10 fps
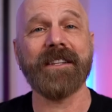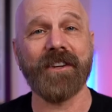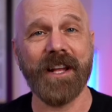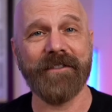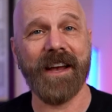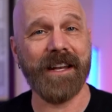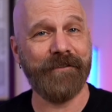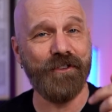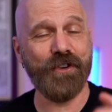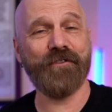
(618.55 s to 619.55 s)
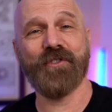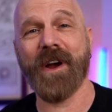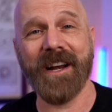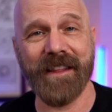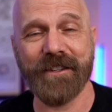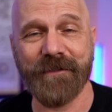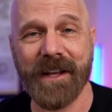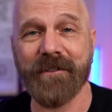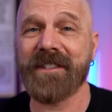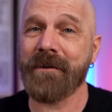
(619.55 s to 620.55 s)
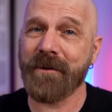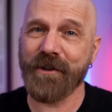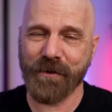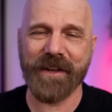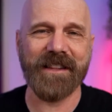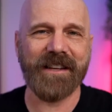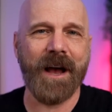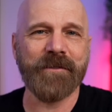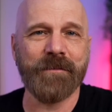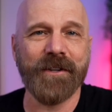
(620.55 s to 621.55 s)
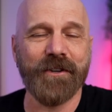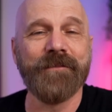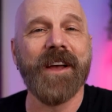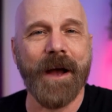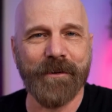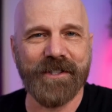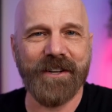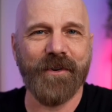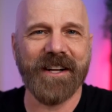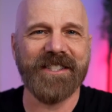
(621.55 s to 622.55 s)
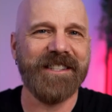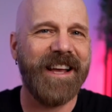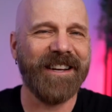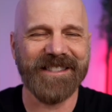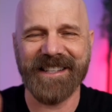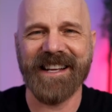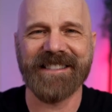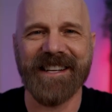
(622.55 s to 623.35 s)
that's all I've got. If you've tried any of these flavors, tell me what you think in the comments below. I appreciate you watching, and I'll see you next